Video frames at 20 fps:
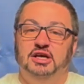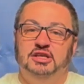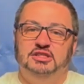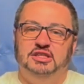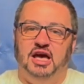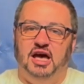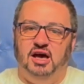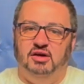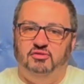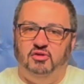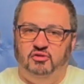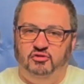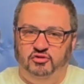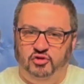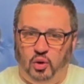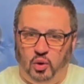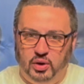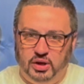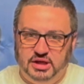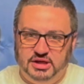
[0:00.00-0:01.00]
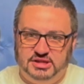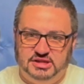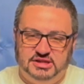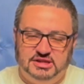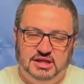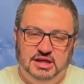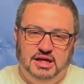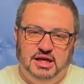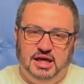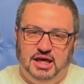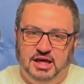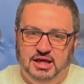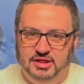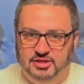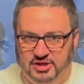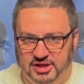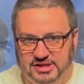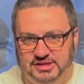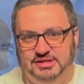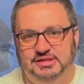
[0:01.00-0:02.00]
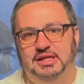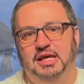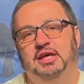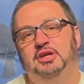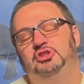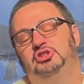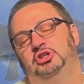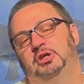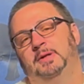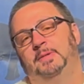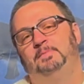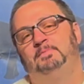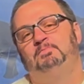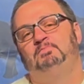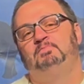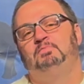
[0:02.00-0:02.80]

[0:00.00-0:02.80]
to have a voice in this nation.